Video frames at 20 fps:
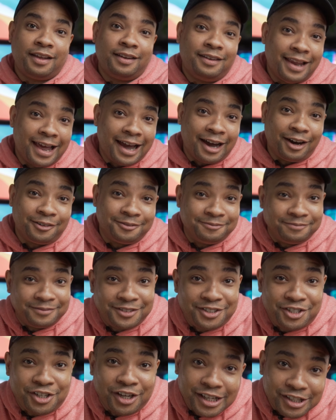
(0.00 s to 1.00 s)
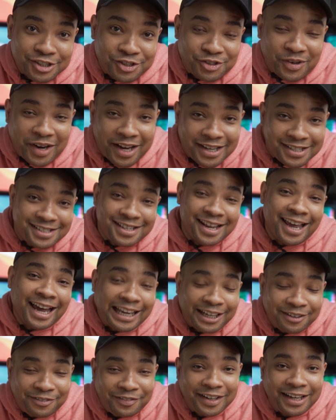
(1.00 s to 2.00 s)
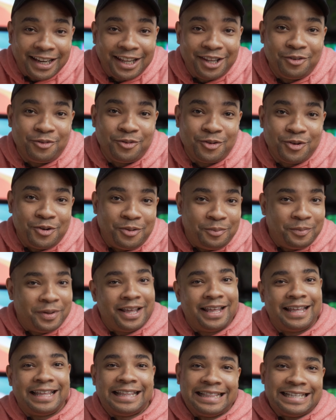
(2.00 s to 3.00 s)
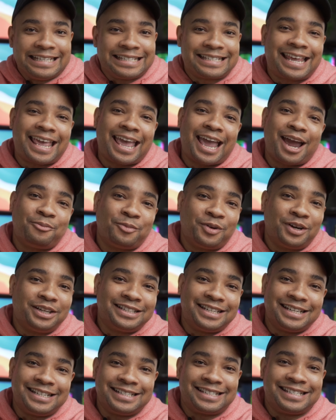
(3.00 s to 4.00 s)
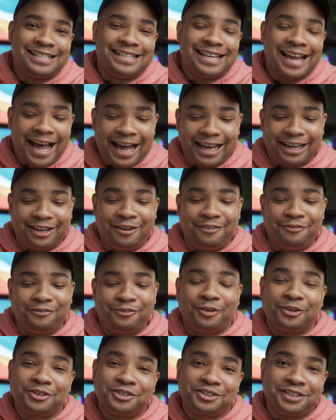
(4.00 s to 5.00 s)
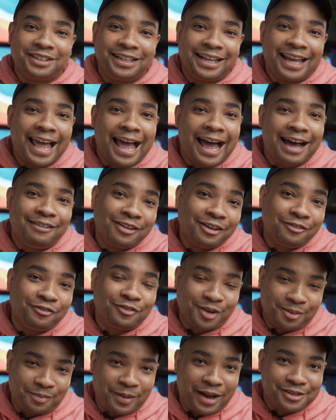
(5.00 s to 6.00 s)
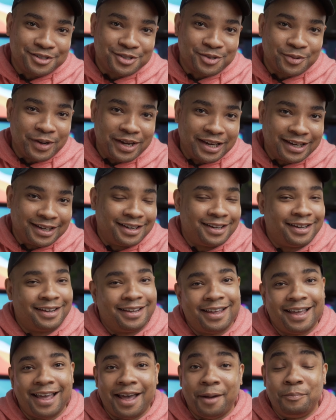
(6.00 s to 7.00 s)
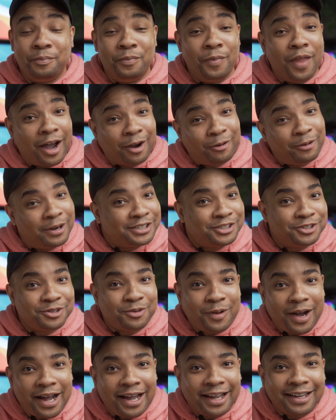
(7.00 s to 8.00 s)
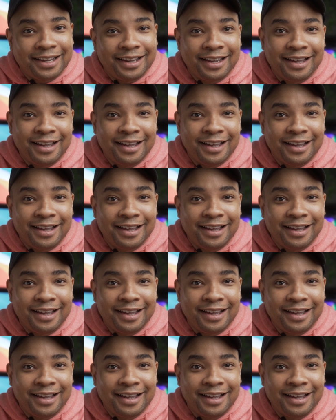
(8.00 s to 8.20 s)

Now, to address the elephant in the room, this camera does not, unfortunately, have a flip-out screen. Not quite sure why.